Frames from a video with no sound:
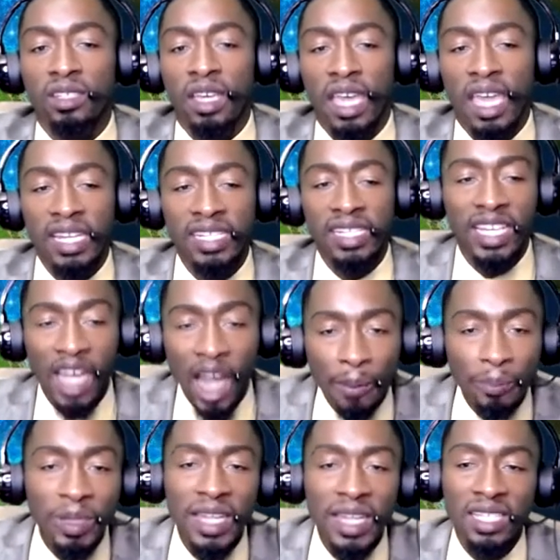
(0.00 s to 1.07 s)
And the
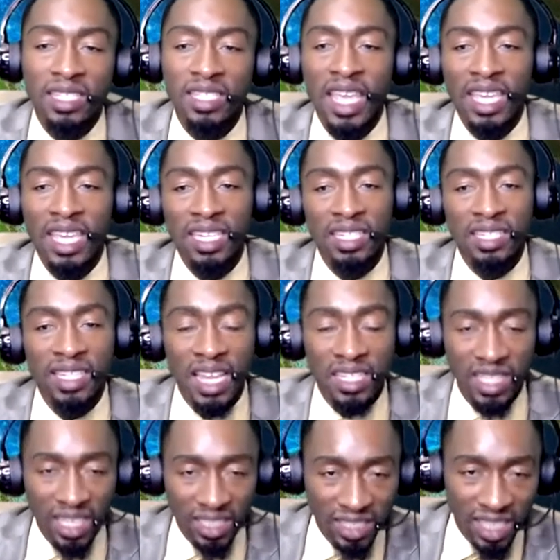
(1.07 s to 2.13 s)
company that they getting
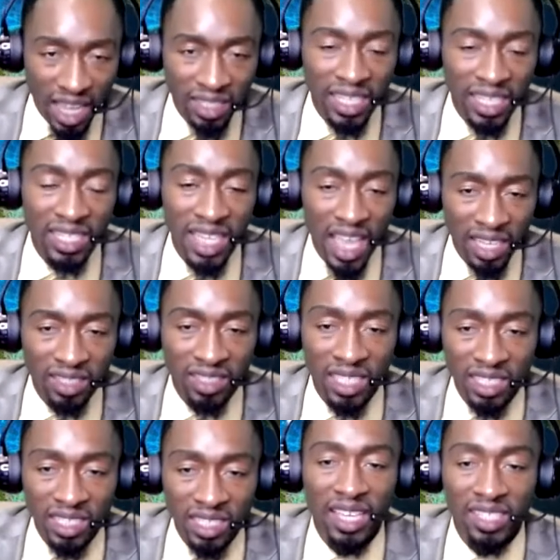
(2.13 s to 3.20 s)

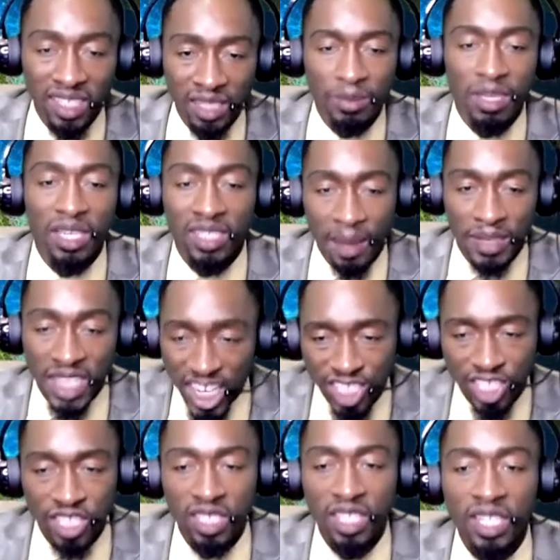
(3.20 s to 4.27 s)
the
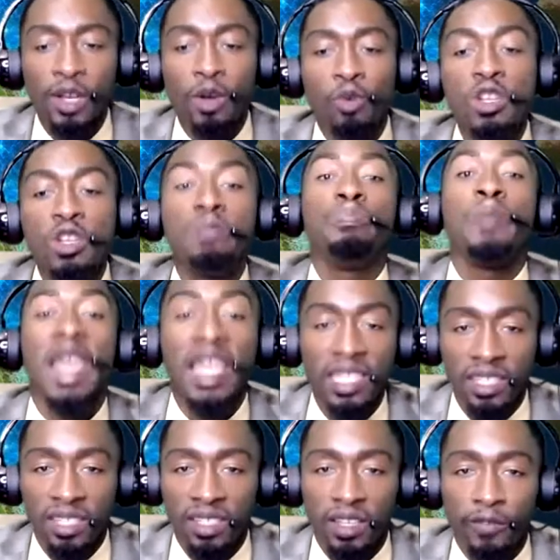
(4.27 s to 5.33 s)
examination will
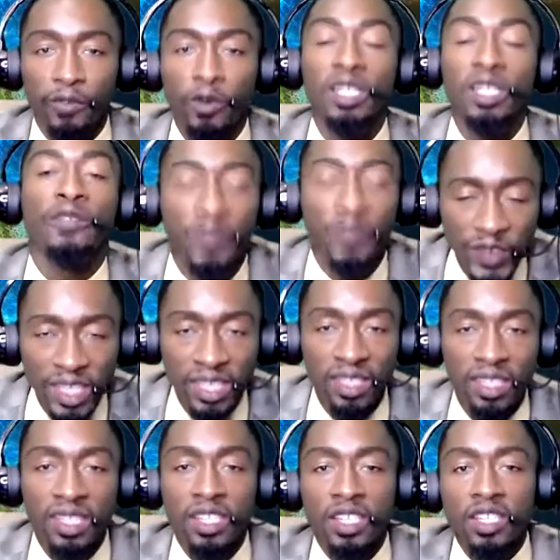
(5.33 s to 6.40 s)
pay for the fee.
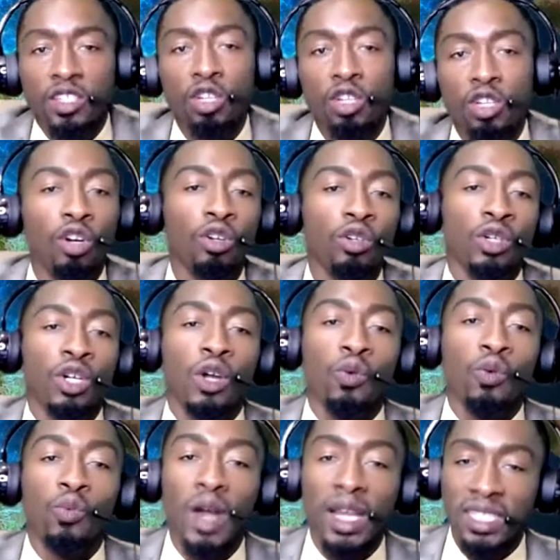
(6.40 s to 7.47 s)
So
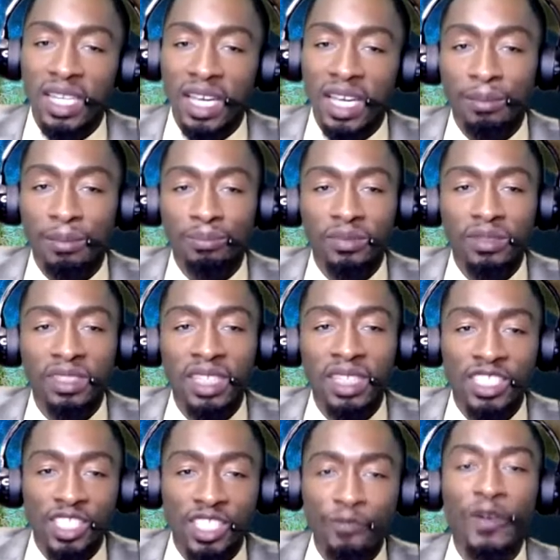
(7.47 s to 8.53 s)
what the
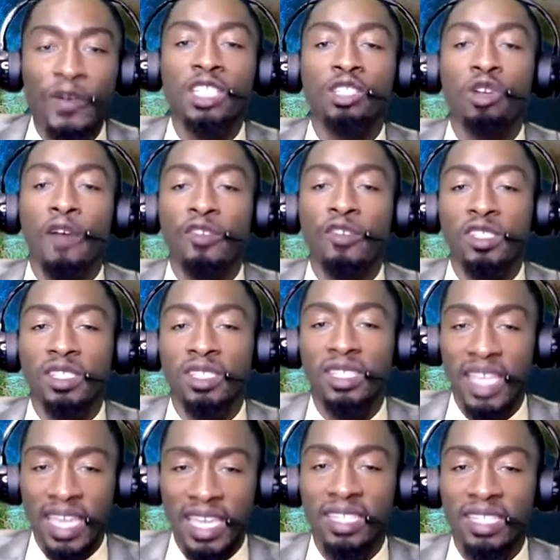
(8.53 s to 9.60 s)
Chief Financial Officer is
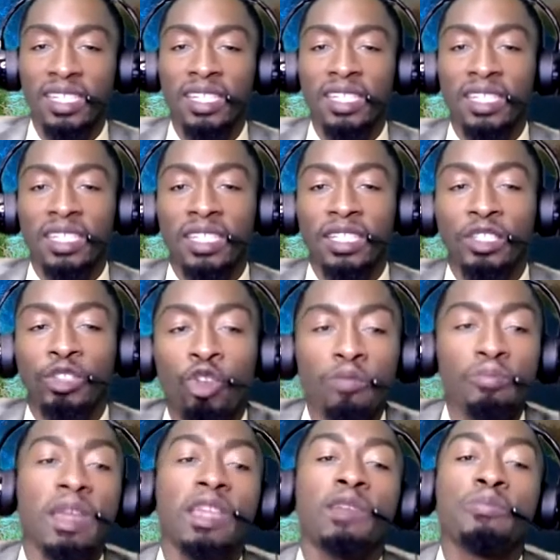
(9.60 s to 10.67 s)
saying, don't
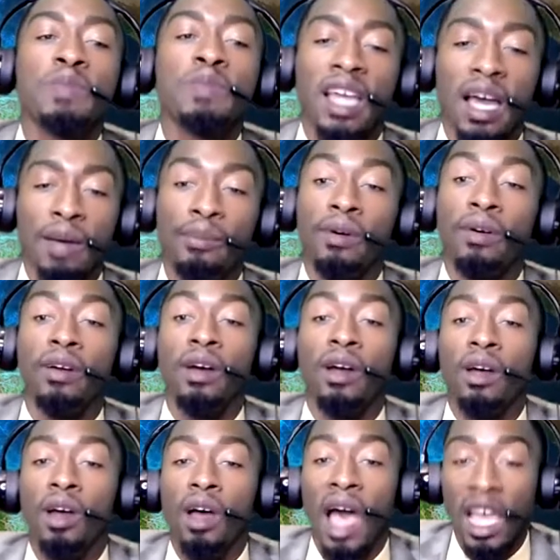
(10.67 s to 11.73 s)
make me come
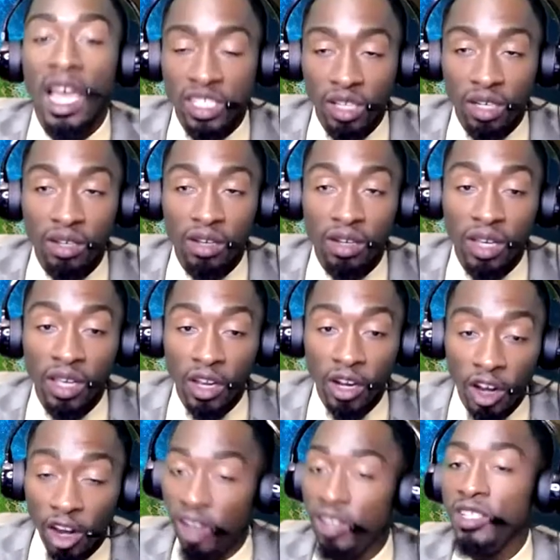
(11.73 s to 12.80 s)
as
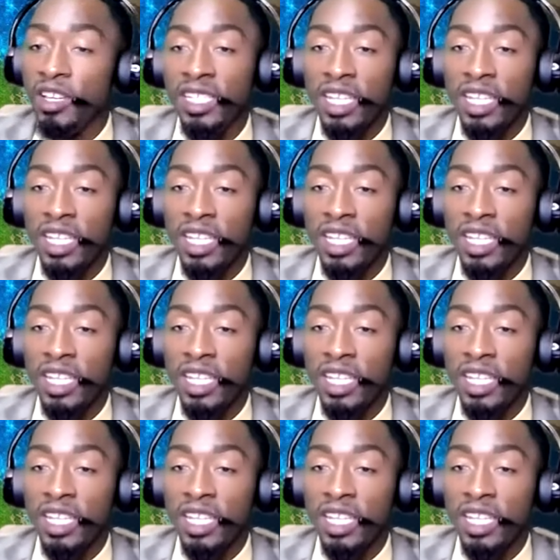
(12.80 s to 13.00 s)
earlier